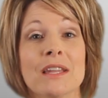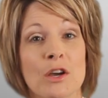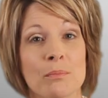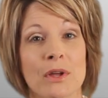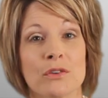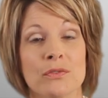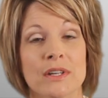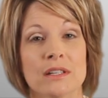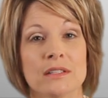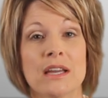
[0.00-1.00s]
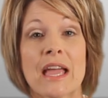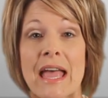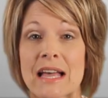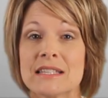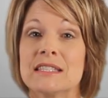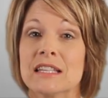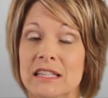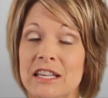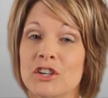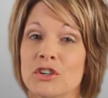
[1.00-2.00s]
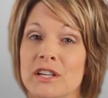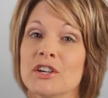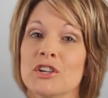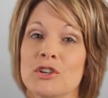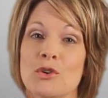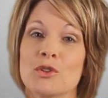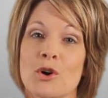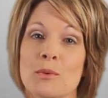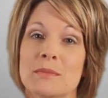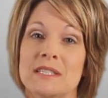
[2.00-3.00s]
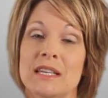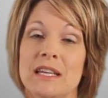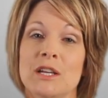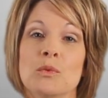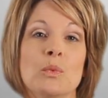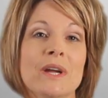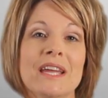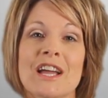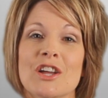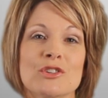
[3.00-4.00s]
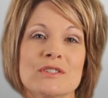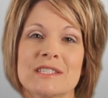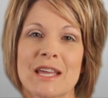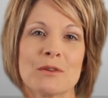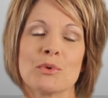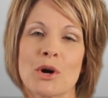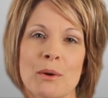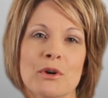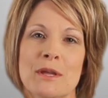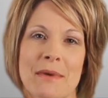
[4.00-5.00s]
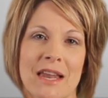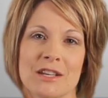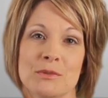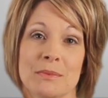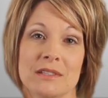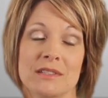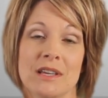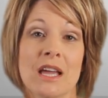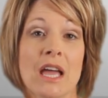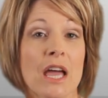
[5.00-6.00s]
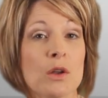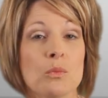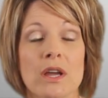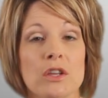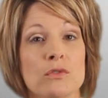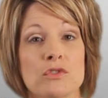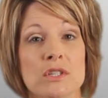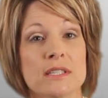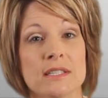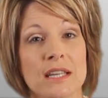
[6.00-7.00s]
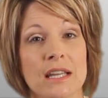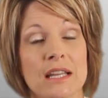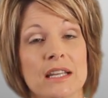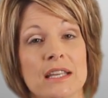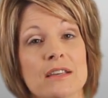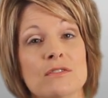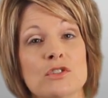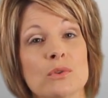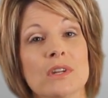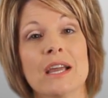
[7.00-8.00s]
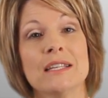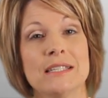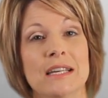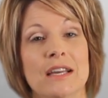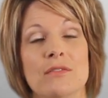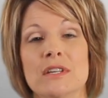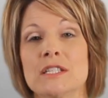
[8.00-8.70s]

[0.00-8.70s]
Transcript: Linnell Butterfield, as the leader here in Oklahoma City, we understand property management. And what you've just seen gives you an idea of